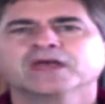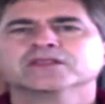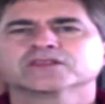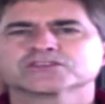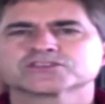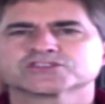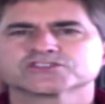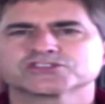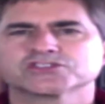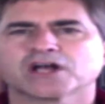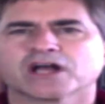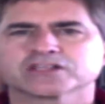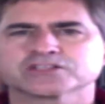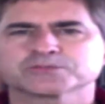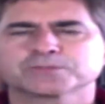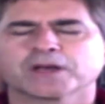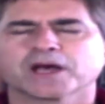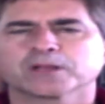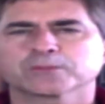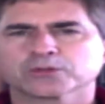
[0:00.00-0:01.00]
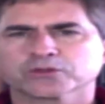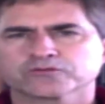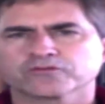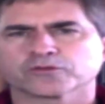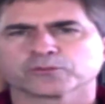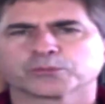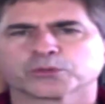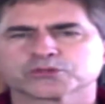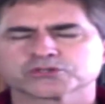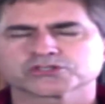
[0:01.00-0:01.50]
This is John Sponberg
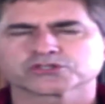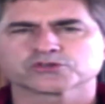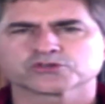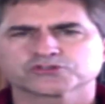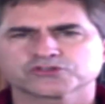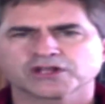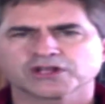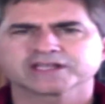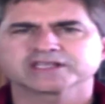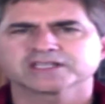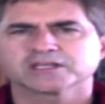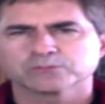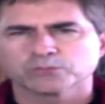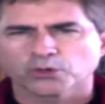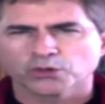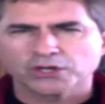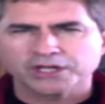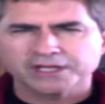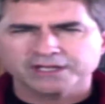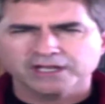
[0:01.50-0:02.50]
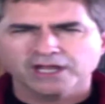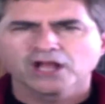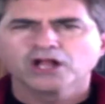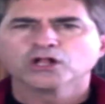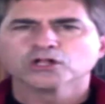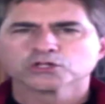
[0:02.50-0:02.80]
for Personal Training in Marin.